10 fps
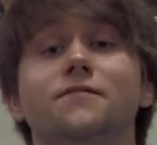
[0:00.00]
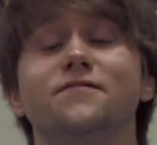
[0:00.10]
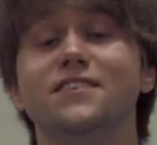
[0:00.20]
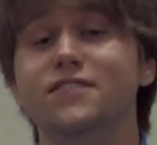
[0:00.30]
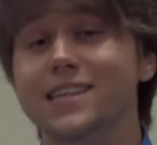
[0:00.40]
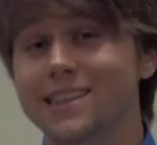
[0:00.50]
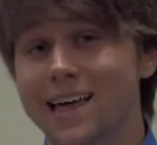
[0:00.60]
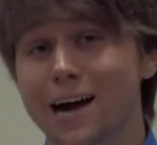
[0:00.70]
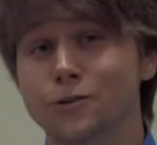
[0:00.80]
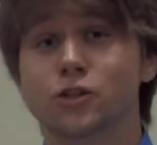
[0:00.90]

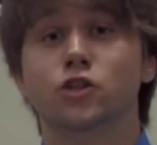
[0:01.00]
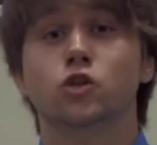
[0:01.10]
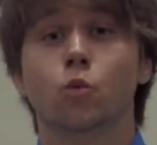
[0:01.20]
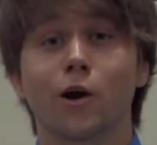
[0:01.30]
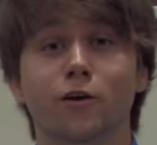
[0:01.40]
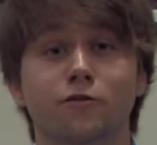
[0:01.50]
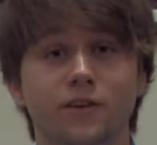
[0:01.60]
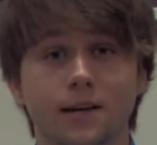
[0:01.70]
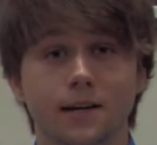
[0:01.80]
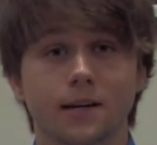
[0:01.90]
50,000 square
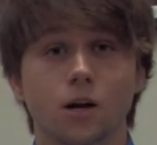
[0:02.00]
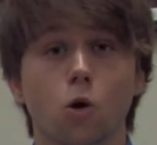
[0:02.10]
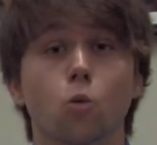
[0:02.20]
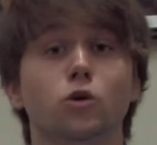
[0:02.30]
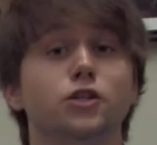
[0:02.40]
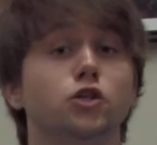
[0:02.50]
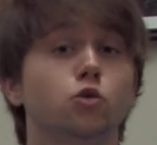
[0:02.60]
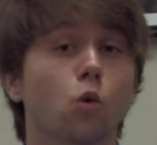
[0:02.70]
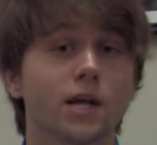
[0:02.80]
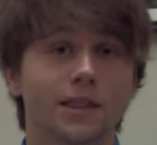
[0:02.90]
feet, which is
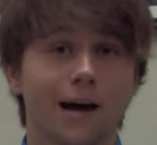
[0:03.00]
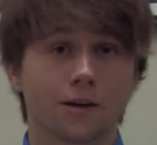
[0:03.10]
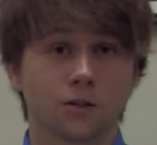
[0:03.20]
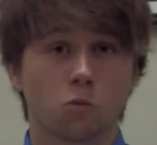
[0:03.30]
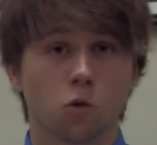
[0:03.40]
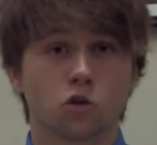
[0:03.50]
20,000 more